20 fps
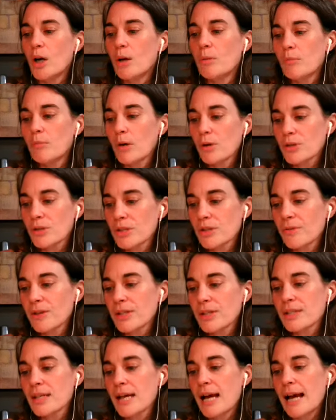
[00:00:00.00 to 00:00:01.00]
Most of
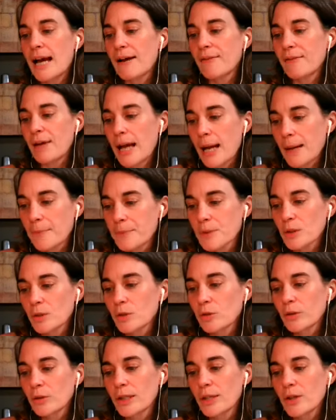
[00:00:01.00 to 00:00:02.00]
us have
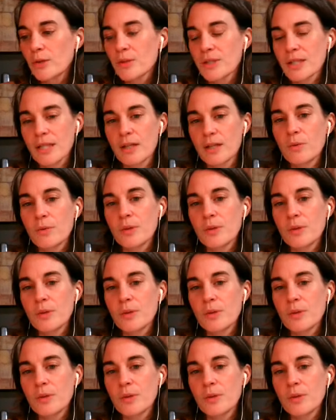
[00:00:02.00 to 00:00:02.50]
absolutely no skill